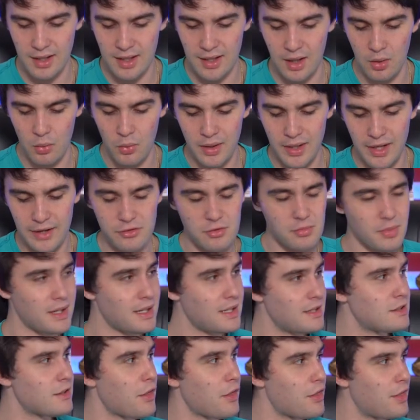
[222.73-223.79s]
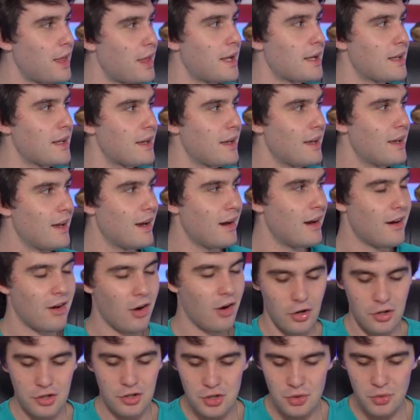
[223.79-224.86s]
And I want everybody to think,
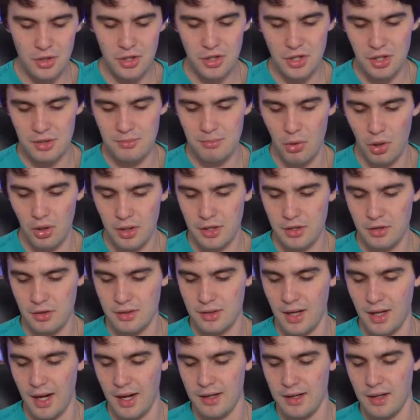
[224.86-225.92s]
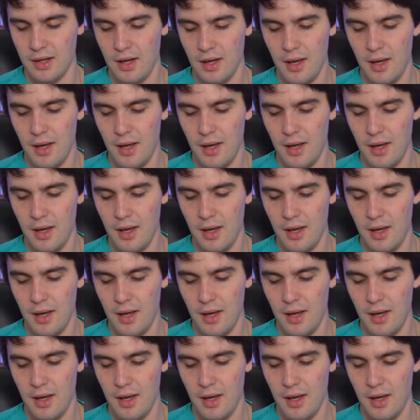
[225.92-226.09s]
are you in a good market or not?